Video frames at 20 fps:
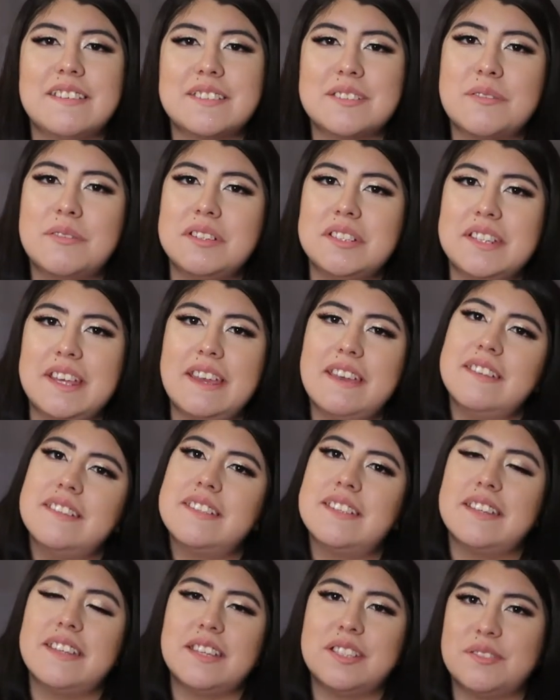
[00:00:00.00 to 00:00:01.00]
Going to end
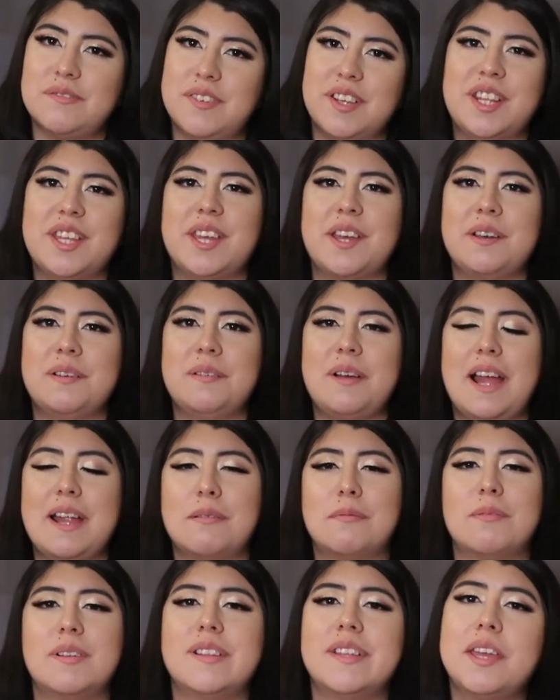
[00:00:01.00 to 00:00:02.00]
today's video. I
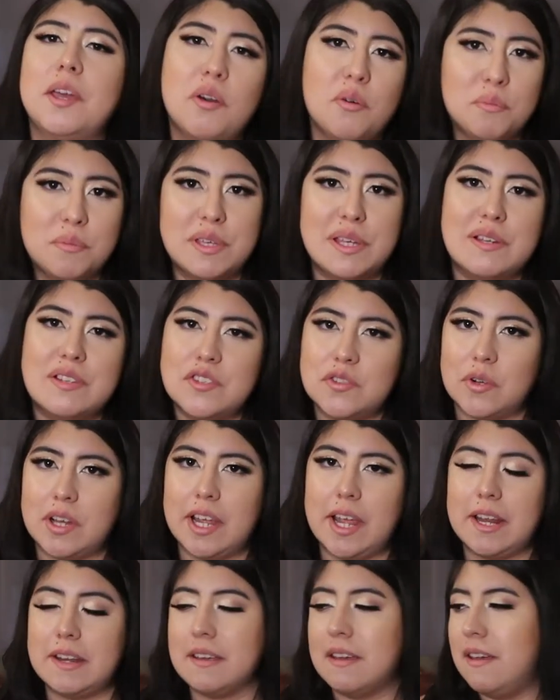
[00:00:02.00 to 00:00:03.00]
really hope you
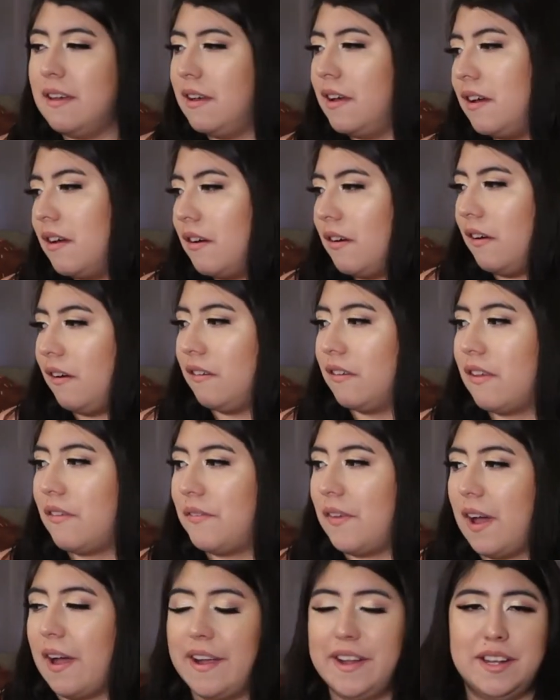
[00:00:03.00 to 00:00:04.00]
enjoyed all of
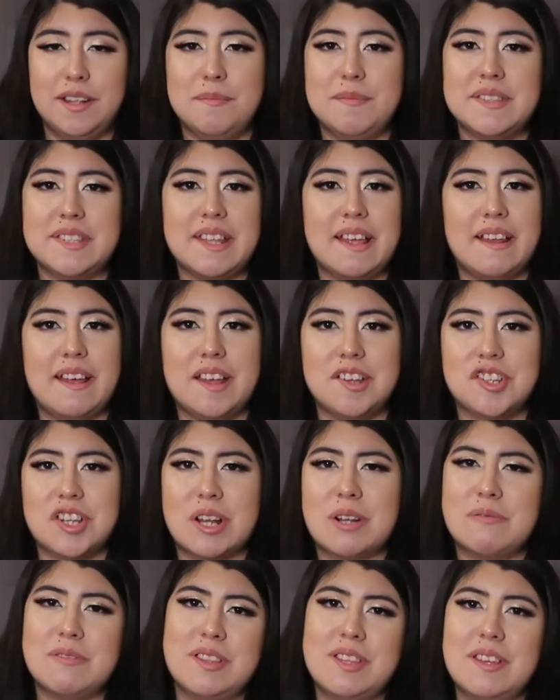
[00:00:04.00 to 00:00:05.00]
the items that I
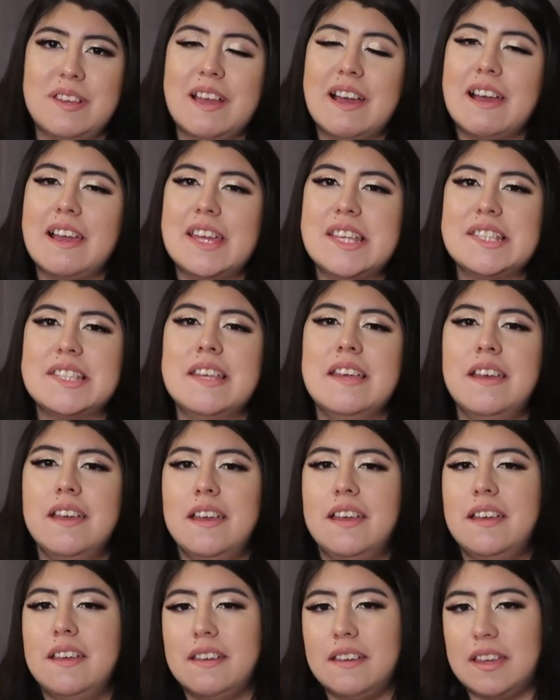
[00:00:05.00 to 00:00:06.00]
shared with you guys,
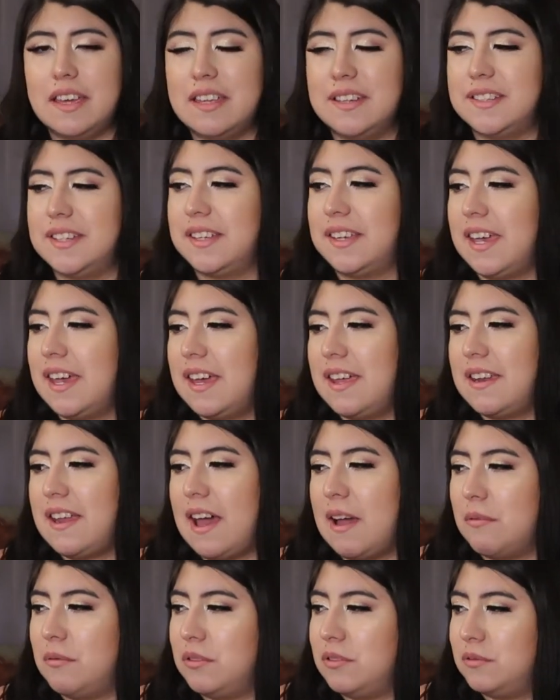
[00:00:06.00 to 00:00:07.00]
and again,
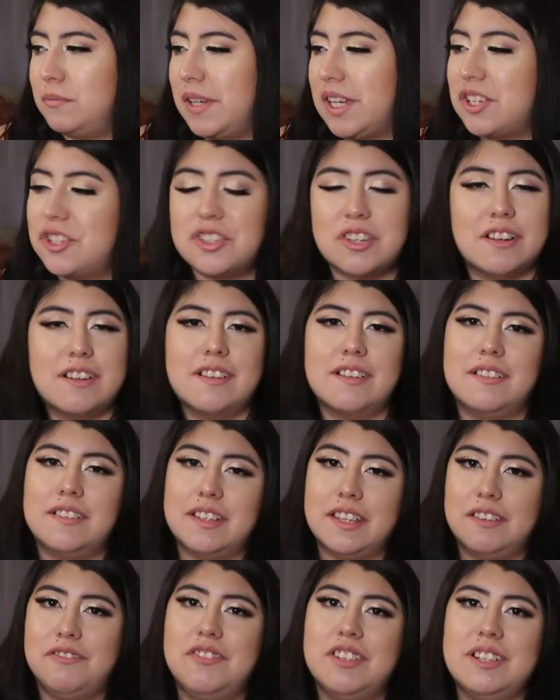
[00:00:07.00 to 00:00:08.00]
I will make sure to
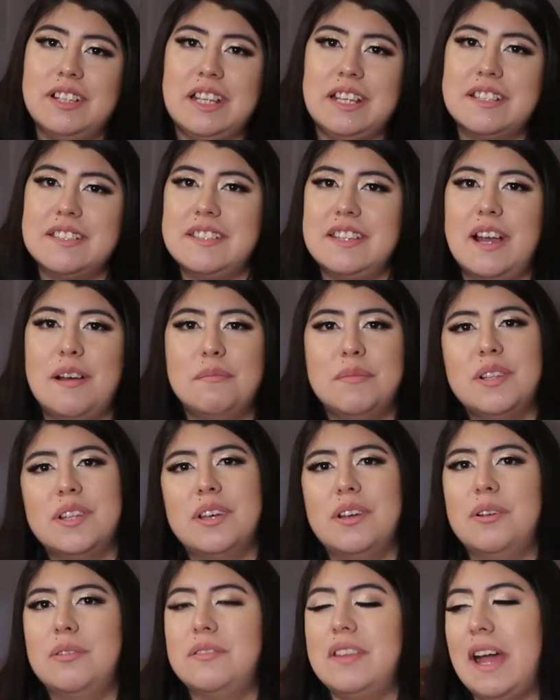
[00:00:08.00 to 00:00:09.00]
leave the links down
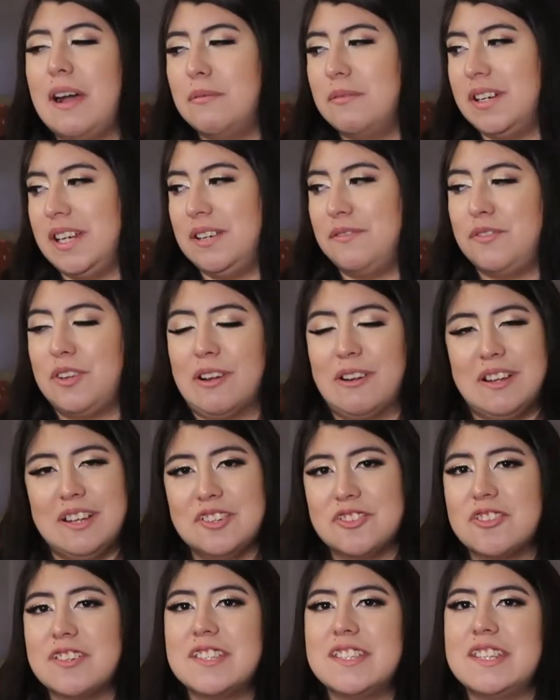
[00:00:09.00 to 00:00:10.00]
below, that way if you're
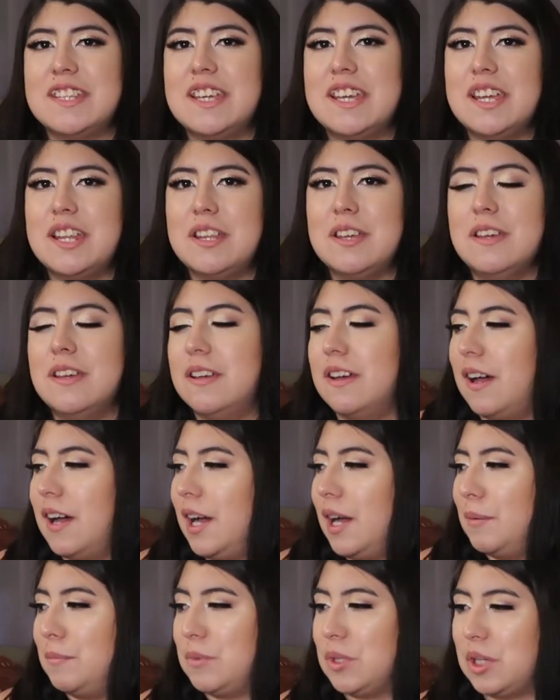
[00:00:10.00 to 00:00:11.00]
interested,
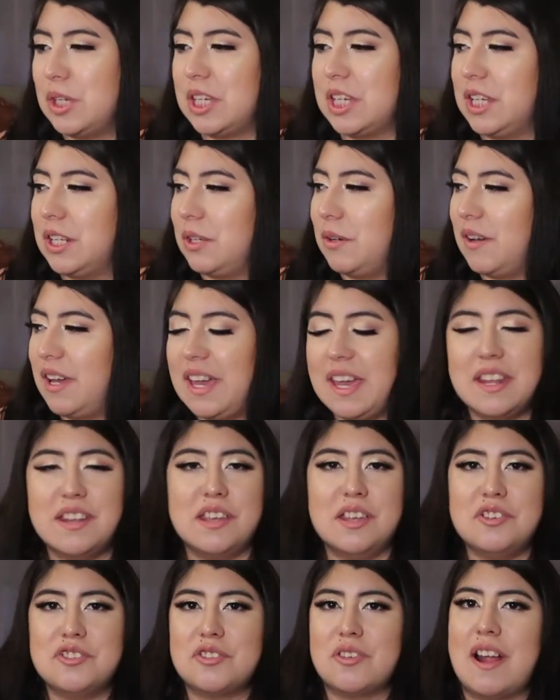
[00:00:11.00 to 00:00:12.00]
you could go ahead
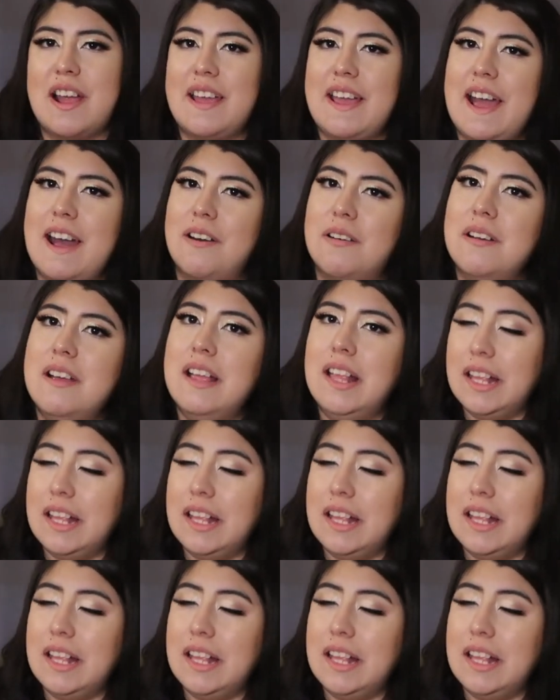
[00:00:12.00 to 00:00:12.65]
and try out